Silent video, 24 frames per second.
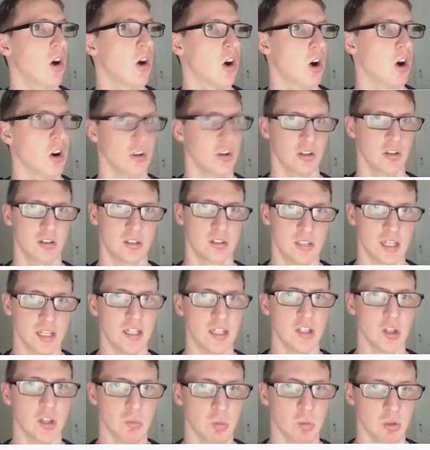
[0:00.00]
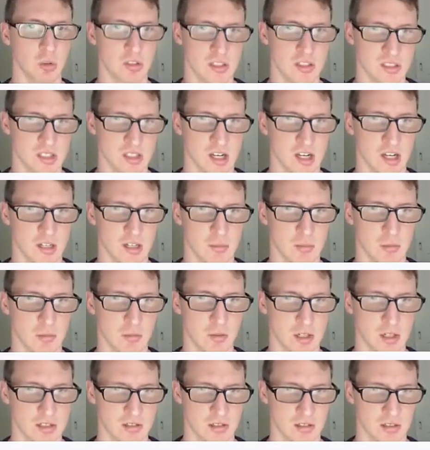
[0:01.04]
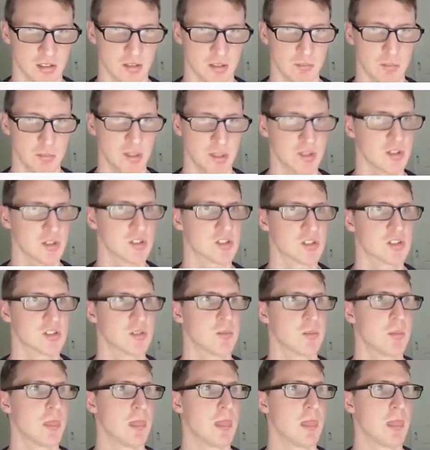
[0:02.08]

on getting your book designed professionally, because